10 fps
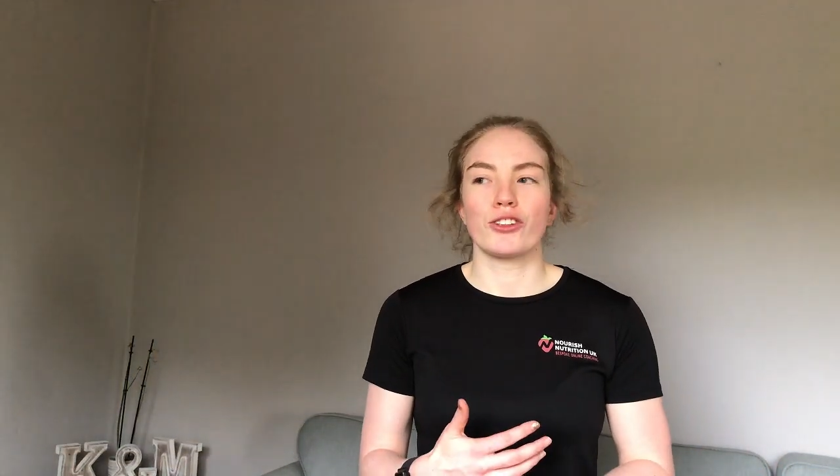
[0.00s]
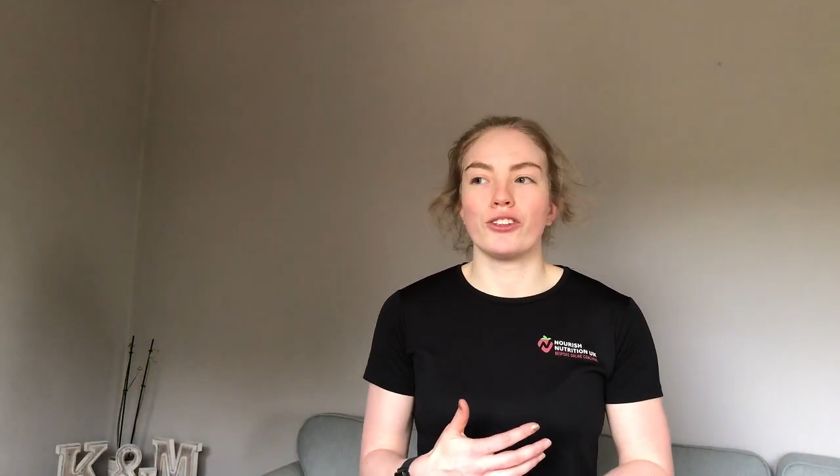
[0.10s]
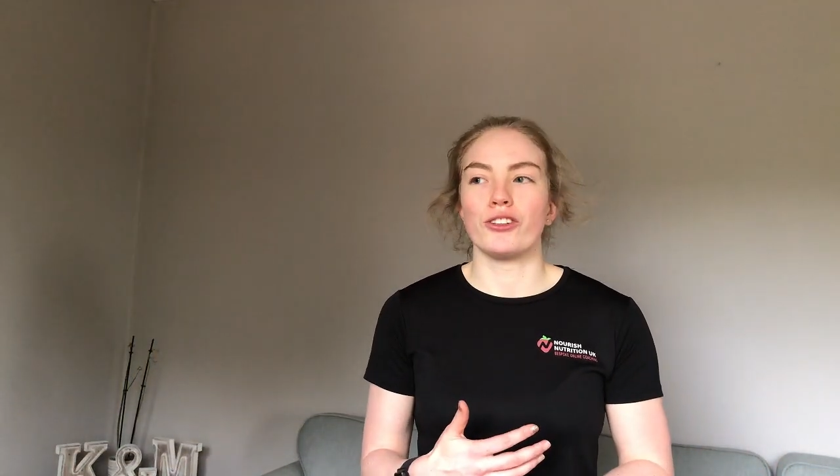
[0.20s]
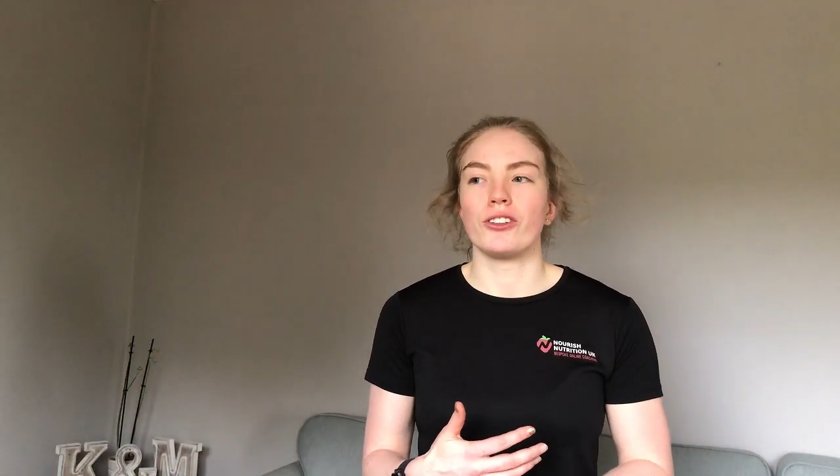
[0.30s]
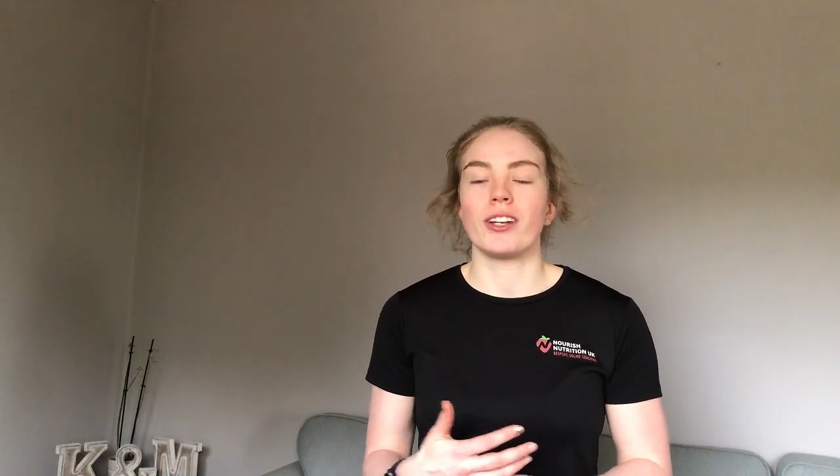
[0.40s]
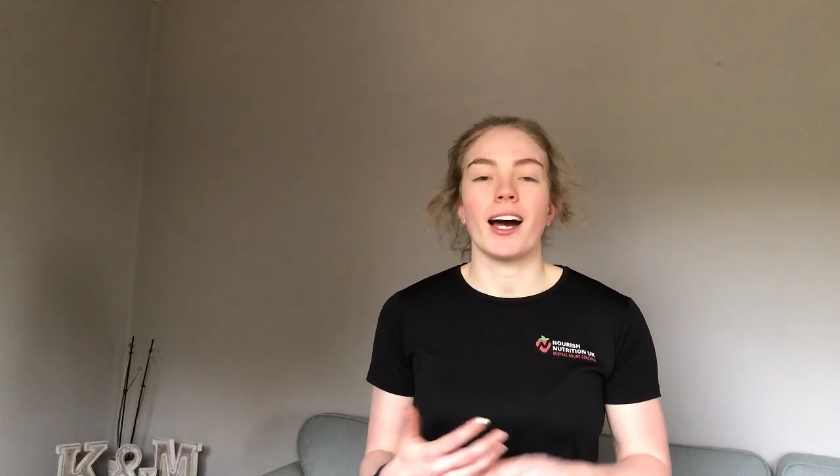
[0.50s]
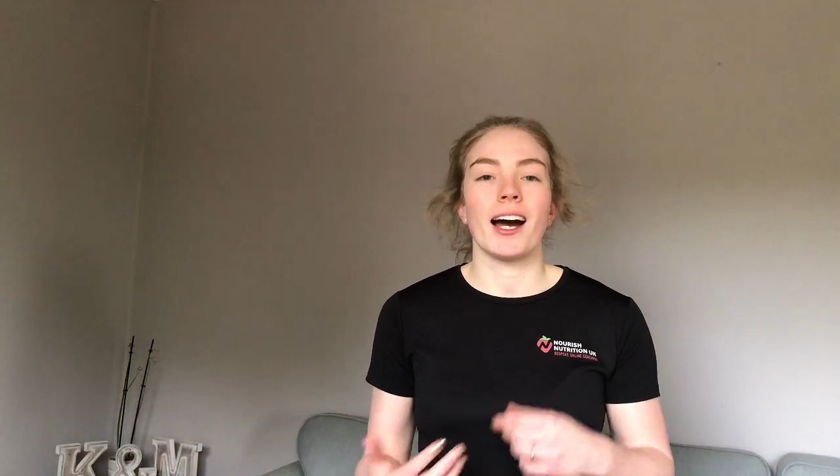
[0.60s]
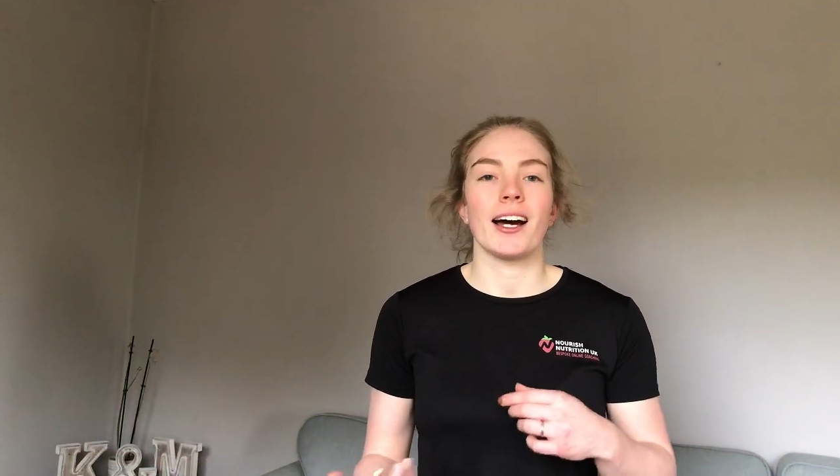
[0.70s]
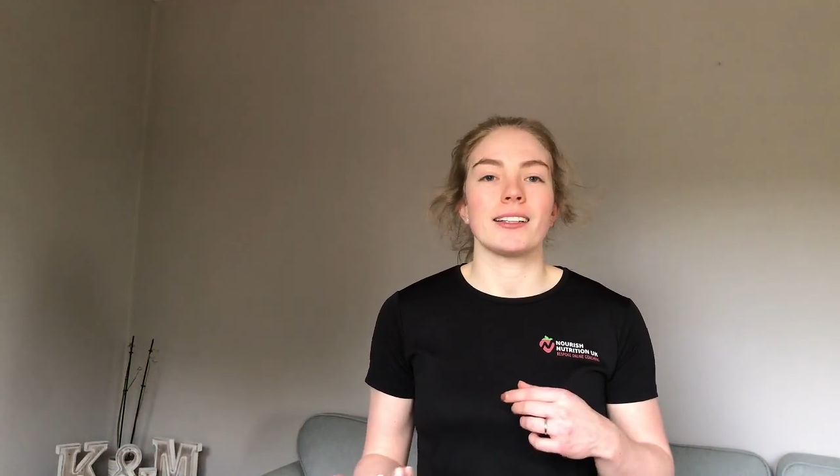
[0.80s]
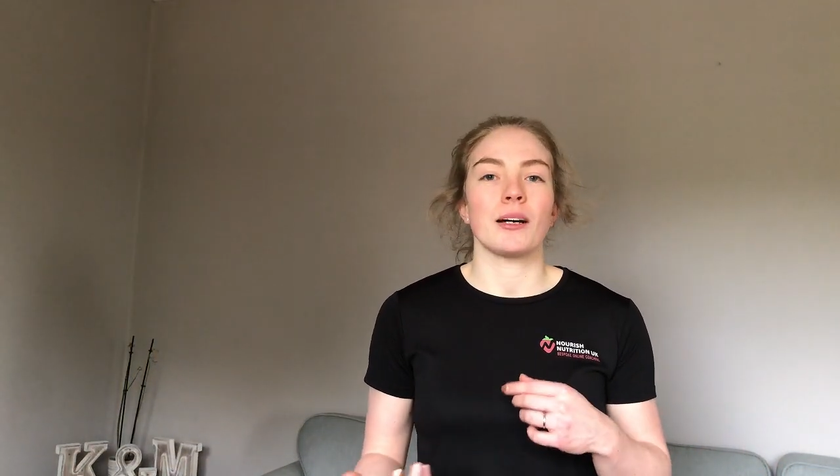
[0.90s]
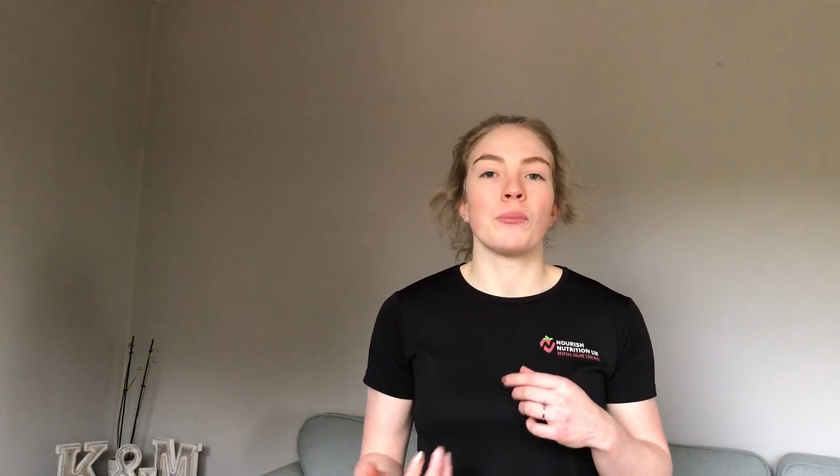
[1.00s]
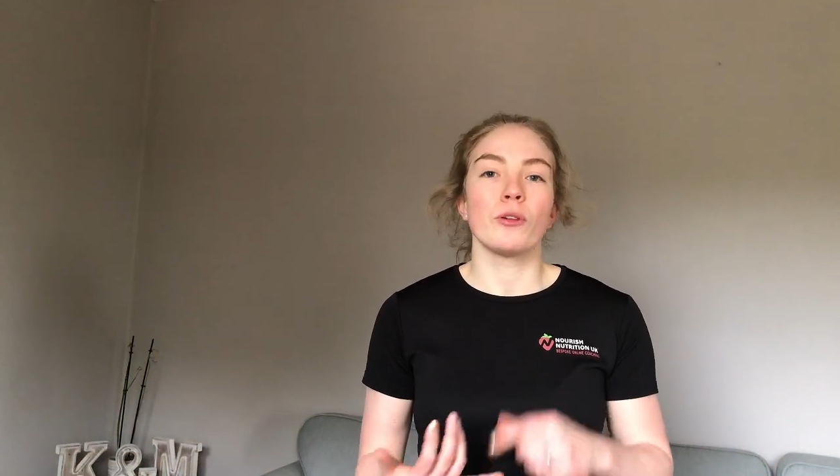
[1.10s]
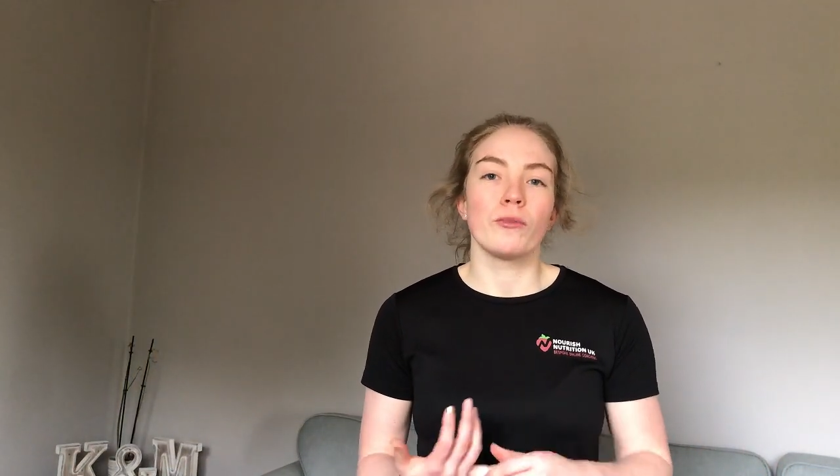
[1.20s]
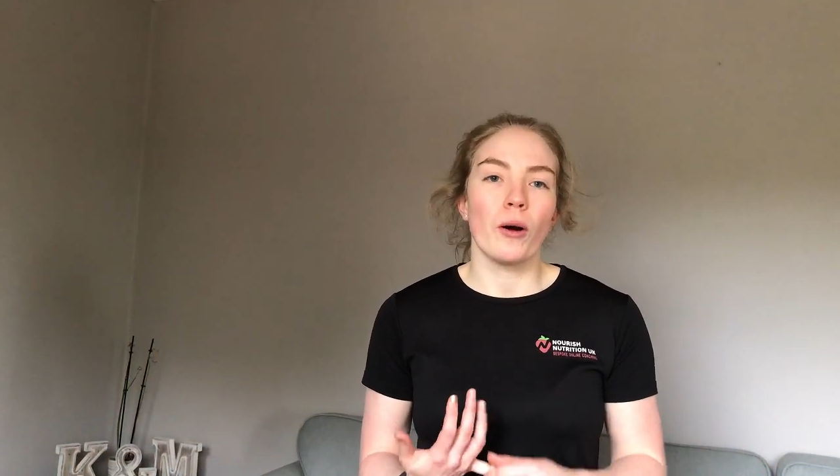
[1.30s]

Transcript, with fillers: could add a bowl of